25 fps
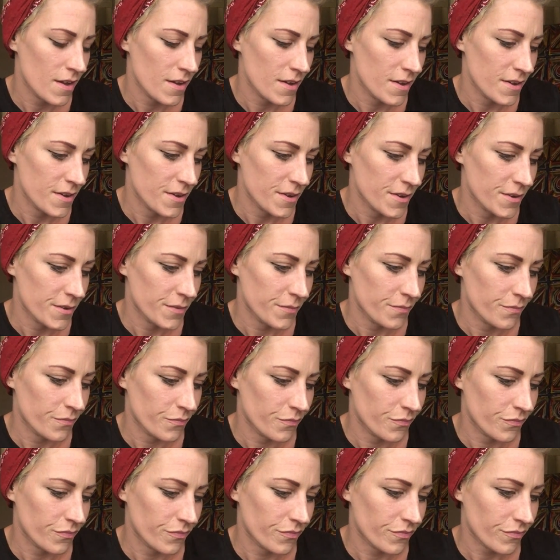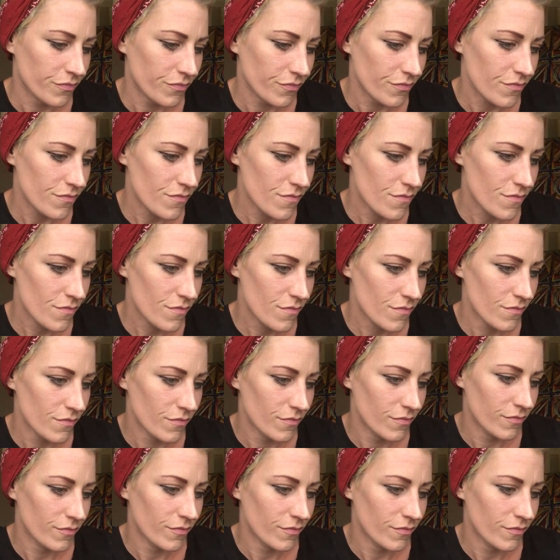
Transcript: [no speech]